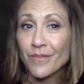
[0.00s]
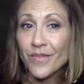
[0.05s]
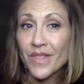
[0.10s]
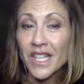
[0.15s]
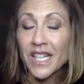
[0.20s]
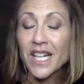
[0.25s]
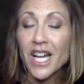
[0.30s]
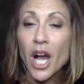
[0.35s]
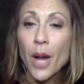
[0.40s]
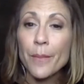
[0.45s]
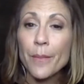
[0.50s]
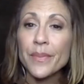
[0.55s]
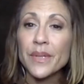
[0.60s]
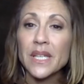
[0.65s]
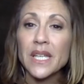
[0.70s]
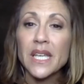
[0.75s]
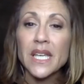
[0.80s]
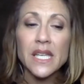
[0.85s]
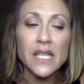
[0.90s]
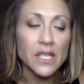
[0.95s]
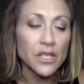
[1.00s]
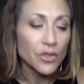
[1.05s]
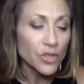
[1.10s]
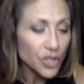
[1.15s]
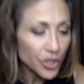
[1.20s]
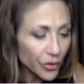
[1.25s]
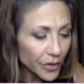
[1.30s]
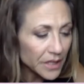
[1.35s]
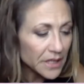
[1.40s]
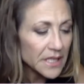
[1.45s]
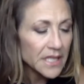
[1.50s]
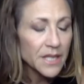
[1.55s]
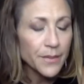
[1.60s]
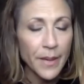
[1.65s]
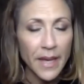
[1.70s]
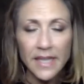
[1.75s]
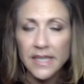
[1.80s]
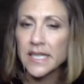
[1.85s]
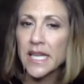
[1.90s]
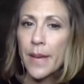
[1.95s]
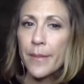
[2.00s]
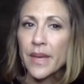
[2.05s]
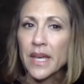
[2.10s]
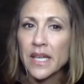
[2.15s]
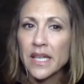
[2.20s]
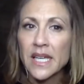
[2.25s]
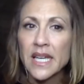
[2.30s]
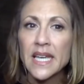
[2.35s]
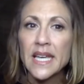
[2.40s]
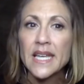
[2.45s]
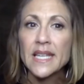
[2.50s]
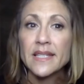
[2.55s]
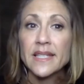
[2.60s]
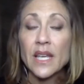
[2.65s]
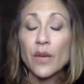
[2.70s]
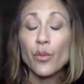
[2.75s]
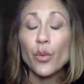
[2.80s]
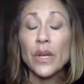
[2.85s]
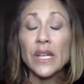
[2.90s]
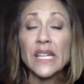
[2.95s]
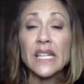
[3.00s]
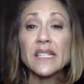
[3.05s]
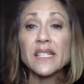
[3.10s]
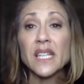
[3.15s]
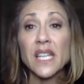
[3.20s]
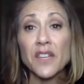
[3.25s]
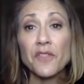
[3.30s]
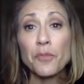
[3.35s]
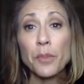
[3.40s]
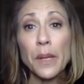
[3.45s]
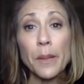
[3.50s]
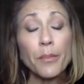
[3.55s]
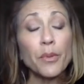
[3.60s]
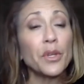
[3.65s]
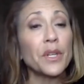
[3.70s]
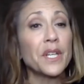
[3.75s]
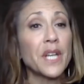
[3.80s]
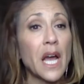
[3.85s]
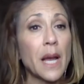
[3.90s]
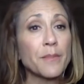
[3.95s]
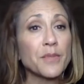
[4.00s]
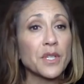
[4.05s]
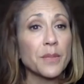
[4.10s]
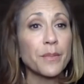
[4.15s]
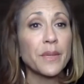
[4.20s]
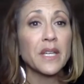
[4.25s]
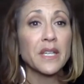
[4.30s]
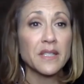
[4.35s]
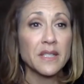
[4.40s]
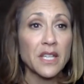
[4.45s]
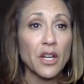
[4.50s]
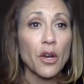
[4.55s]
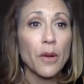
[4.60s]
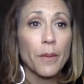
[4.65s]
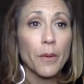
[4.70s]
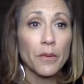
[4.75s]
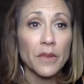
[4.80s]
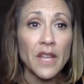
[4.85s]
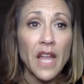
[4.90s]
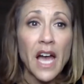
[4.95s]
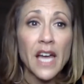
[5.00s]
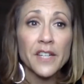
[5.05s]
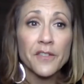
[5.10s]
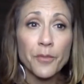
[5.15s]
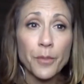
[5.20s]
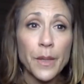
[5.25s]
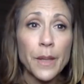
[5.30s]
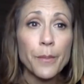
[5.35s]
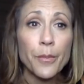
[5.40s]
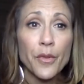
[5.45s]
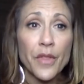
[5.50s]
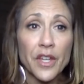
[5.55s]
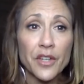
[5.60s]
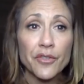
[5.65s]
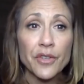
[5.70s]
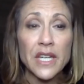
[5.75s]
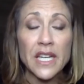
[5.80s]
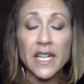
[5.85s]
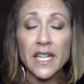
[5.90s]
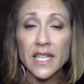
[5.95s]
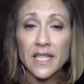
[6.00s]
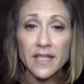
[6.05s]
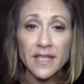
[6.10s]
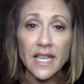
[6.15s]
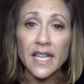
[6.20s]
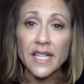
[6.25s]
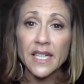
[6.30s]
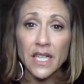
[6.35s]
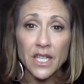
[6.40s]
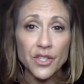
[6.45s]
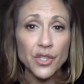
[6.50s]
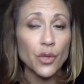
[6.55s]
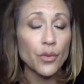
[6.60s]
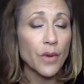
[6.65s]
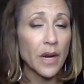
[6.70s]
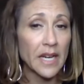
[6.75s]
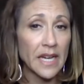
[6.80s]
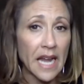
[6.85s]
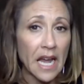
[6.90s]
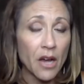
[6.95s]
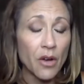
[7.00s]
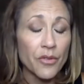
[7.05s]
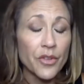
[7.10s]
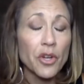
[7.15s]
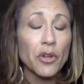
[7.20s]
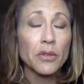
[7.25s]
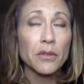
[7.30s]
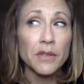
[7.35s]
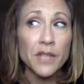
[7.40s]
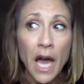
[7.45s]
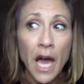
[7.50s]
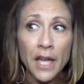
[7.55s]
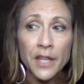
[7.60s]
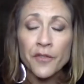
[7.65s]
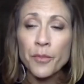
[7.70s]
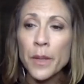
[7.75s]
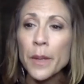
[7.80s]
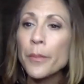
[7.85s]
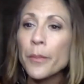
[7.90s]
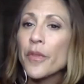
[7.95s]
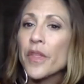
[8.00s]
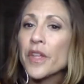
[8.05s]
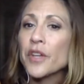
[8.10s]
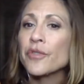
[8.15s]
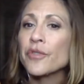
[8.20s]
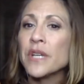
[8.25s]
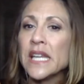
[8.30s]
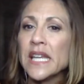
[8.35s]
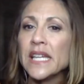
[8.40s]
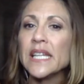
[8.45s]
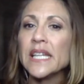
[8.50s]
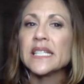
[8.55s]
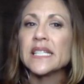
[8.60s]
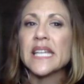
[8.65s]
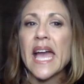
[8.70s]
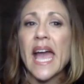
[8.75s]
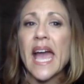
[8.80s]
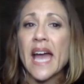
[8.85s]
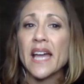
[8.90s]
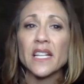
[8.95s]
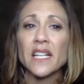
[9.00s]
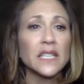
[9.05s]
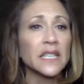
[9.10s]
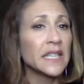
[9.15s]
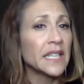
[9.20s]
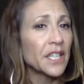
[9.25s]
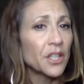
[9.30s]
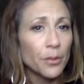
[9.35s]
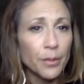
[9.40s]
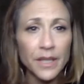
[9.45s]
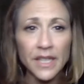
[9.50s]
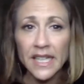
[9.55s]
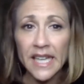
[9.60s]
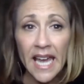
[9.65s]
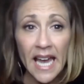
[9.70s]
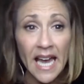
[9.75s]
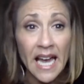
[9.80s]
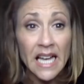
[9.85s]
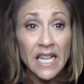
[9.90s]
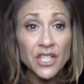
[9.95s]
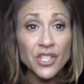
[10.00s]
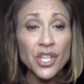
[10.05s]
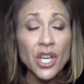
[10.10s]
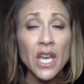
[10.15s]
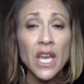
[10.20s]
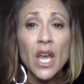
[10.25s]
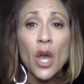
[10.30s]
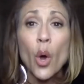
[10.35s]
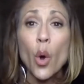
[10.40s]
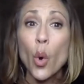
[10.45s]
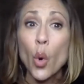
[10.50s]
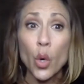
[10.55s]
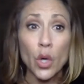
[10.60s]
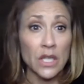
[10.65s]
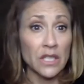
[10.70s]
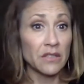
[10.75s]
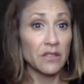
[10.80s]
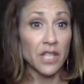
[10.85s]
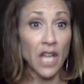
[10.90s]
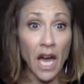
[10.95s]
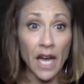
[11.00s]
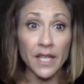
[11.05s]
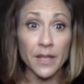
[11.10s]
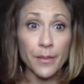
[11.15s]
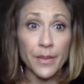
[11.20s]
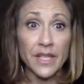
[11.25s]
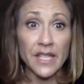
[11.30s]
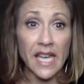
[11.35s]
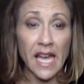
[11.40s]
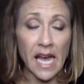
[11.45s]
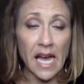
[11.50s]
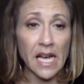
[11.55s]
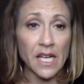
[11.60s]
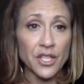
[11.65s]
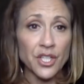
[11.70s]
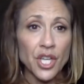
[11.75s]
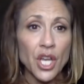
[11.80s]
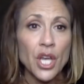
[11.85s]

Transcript: The company during this pandemic said we need to give people an option, because there are a lot of people that are needing a side hustle right now. There are a lot of people that are needing to add a little bit of cash or a lot of bit of cash